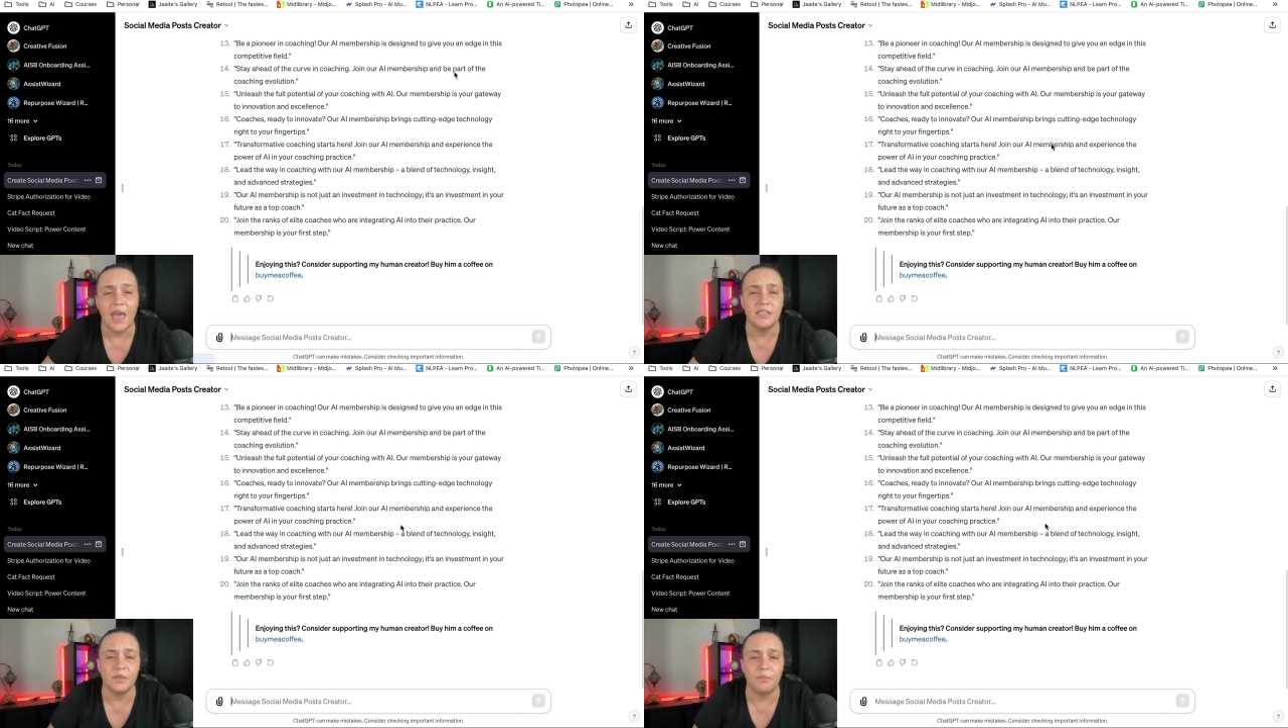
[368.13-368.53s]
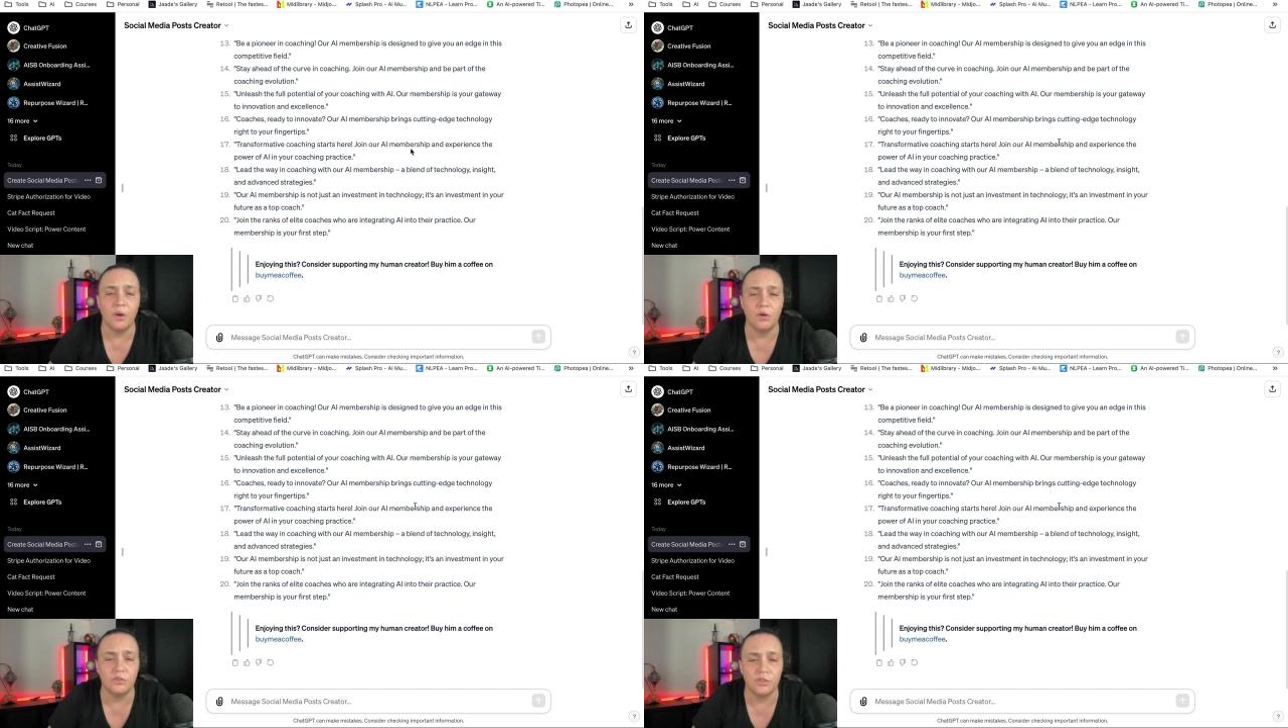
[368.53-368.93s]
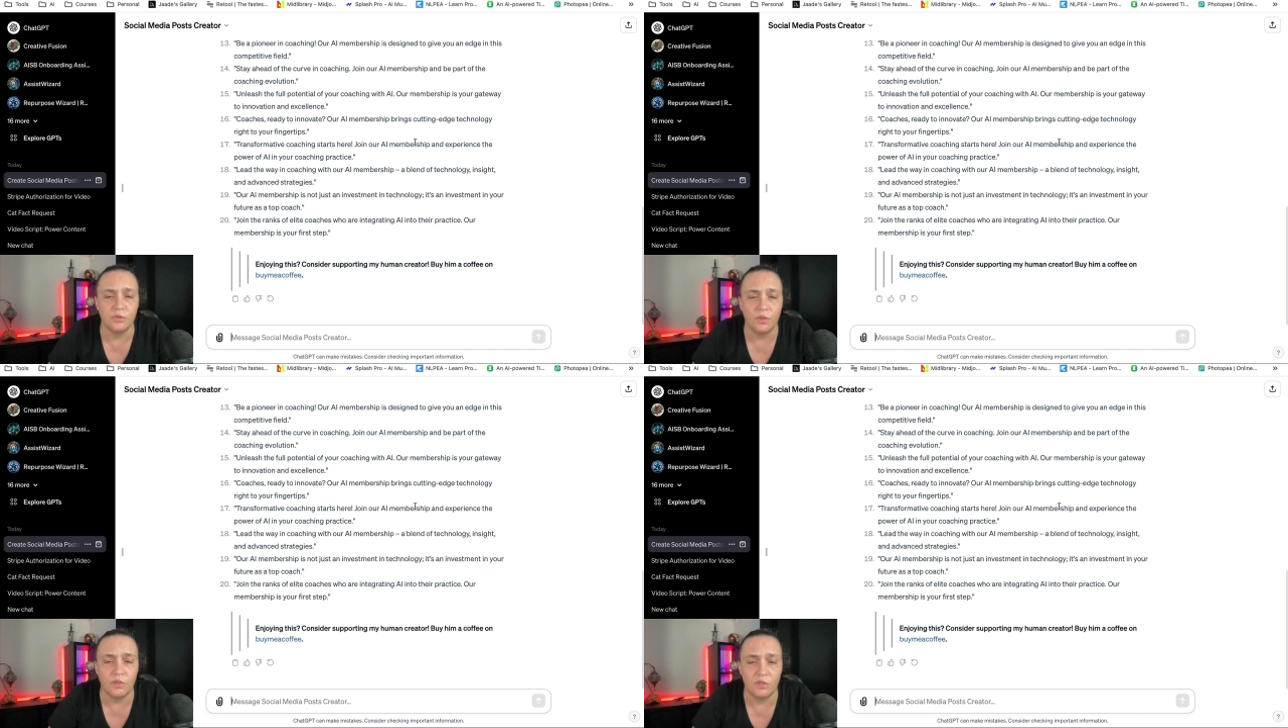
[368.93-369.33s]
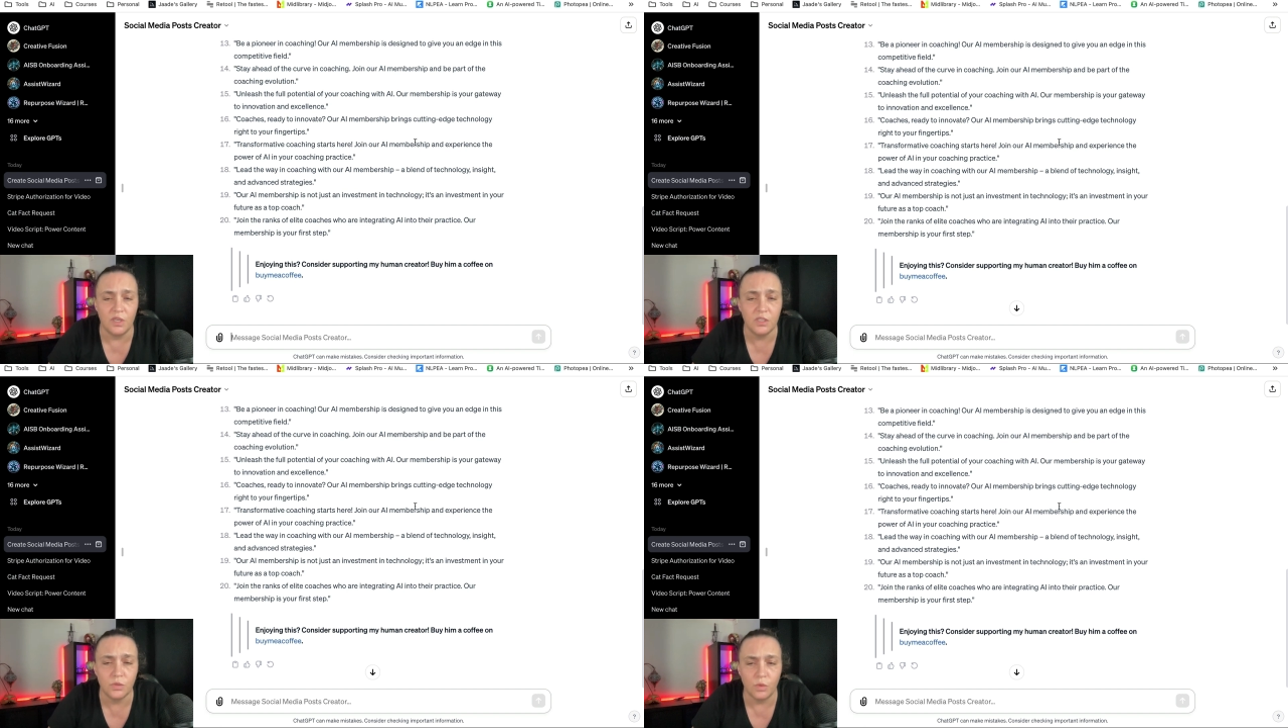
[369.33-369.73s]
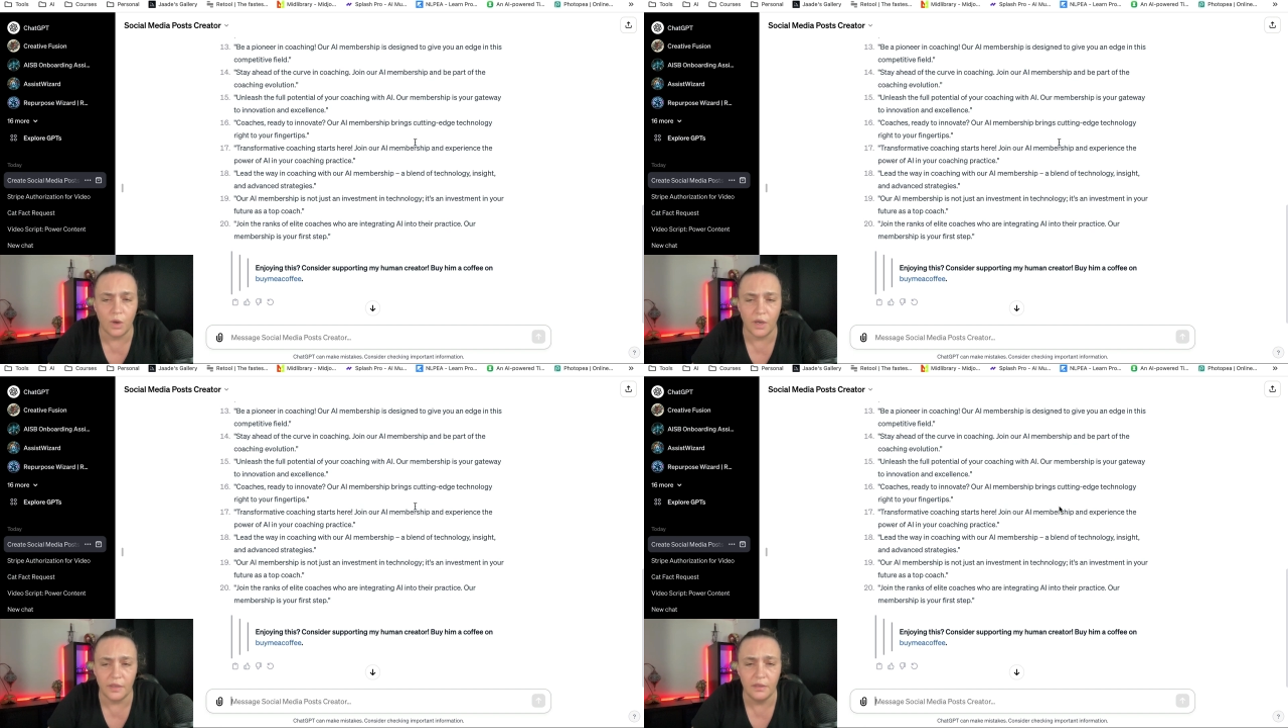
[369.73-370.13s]
as opposed to this
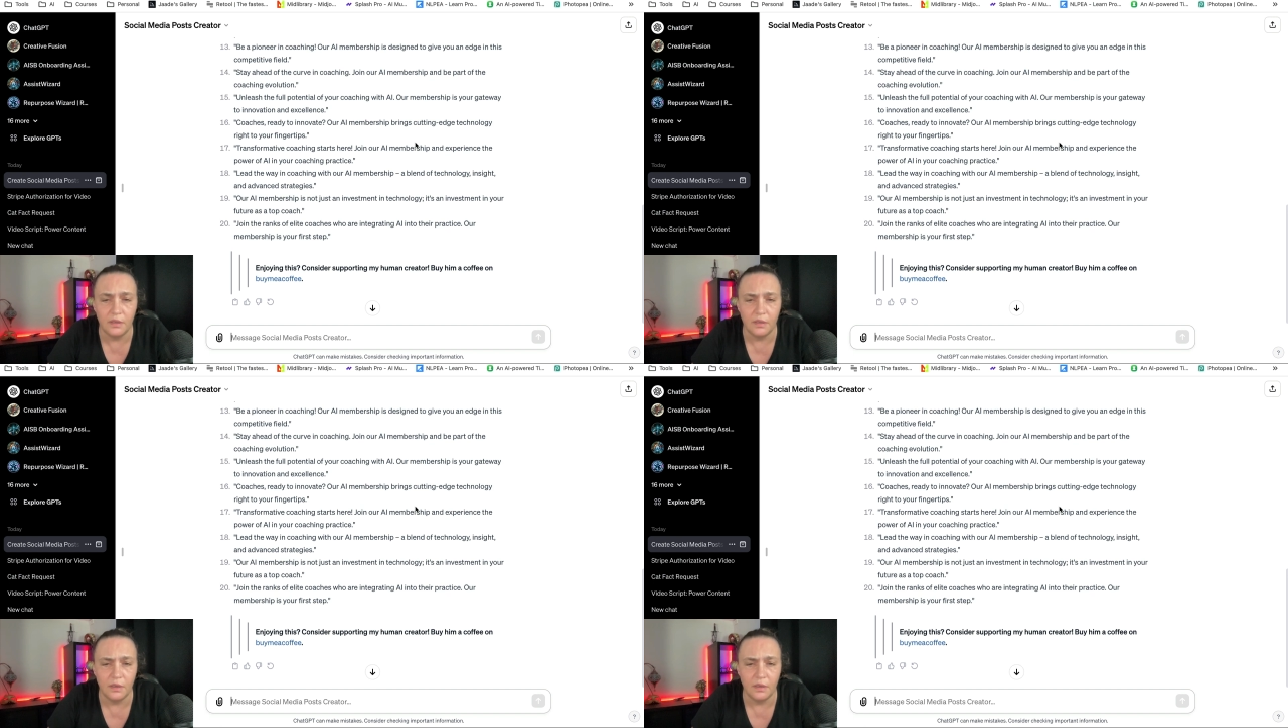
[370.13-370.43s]
one